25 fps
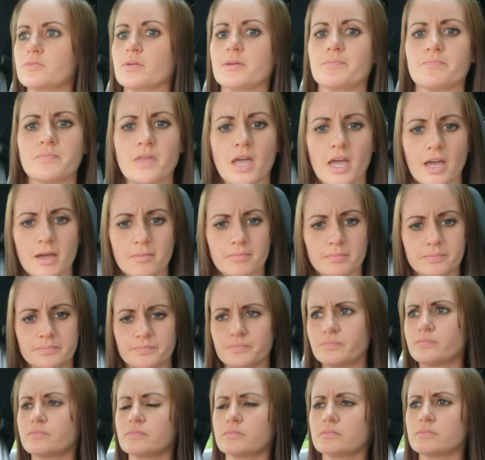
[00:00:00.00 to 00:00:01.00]
this way.
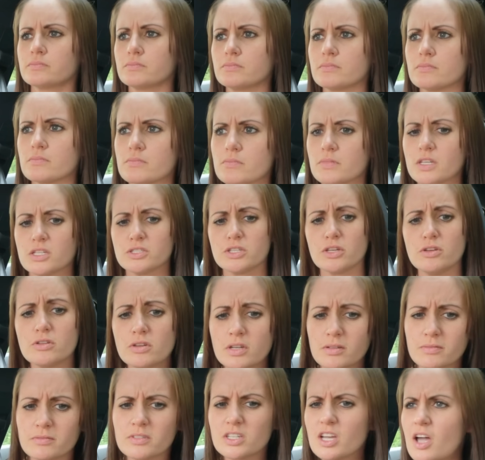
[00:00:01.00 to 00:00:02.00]
So you
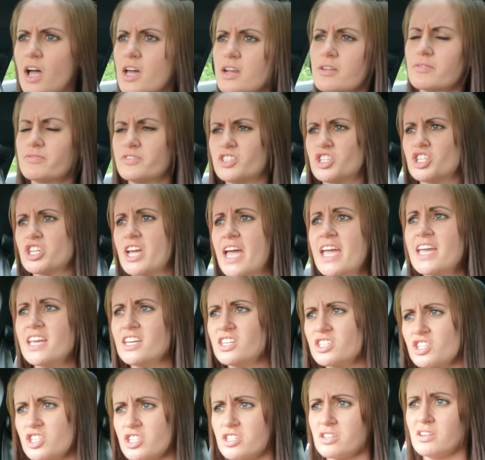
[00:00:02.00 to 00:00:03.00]
can kind of
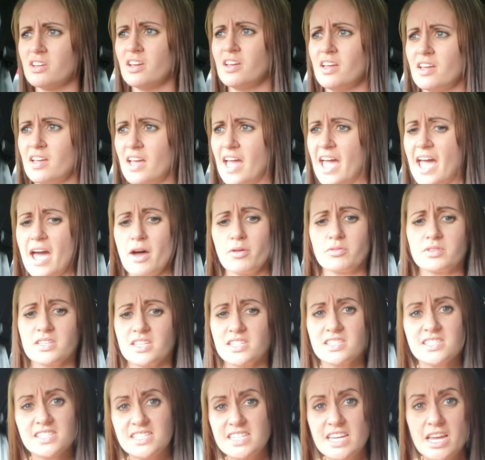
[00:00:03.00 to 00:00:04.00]
change how
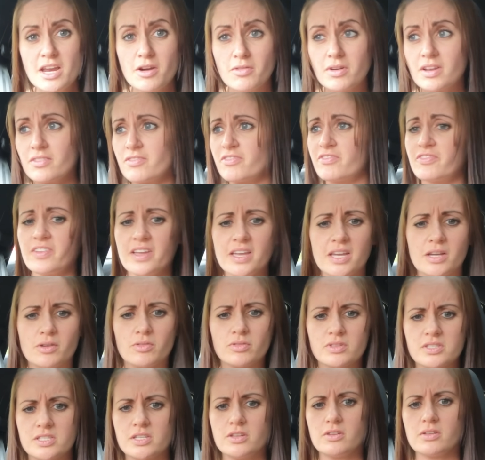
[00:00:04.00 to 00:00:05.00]
the steering
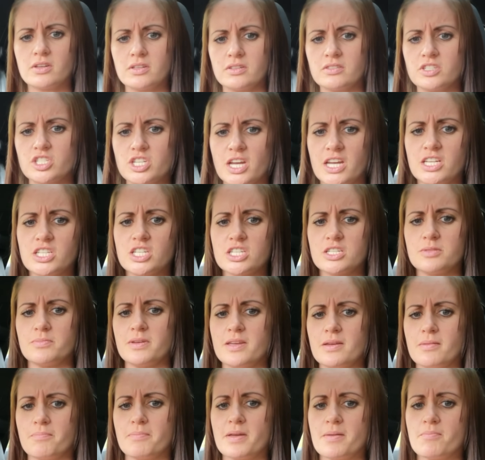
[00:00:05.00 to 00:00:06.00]
feels, so you can change it to
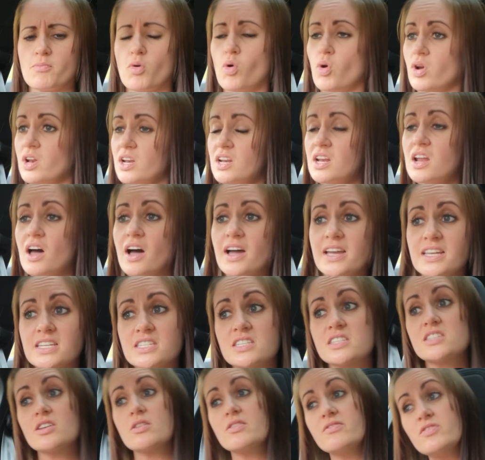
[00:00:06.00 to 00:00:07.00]
be a bit more
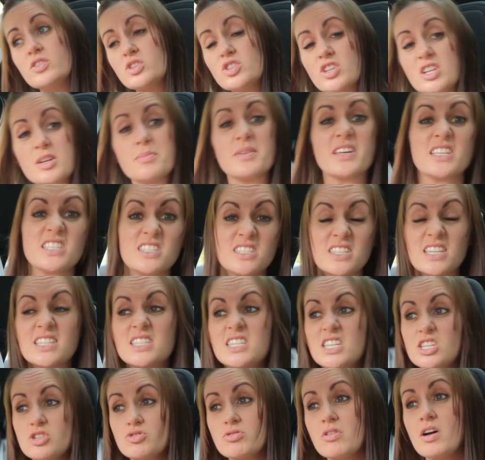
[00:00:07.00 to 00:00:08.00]
light. So if you're doing a bit of
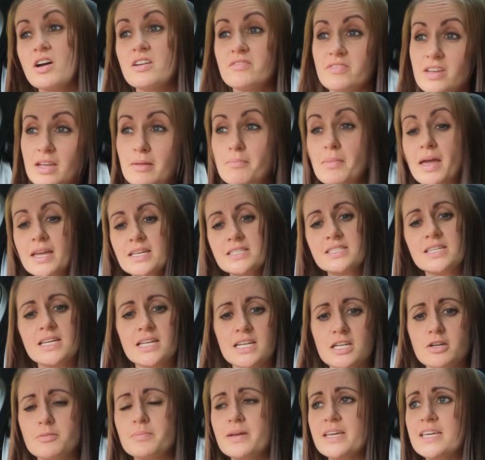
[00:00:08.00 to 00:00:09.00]
city driving, makes it
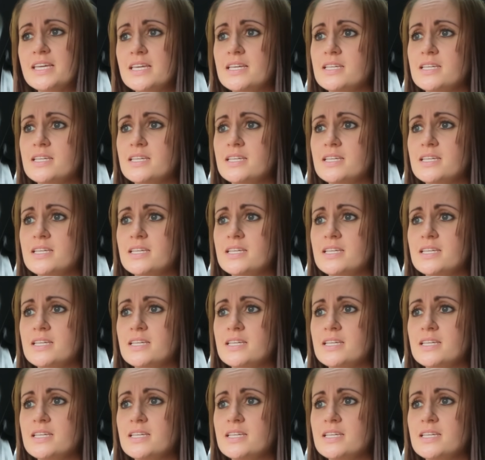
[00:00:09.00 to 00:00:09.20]
a little bit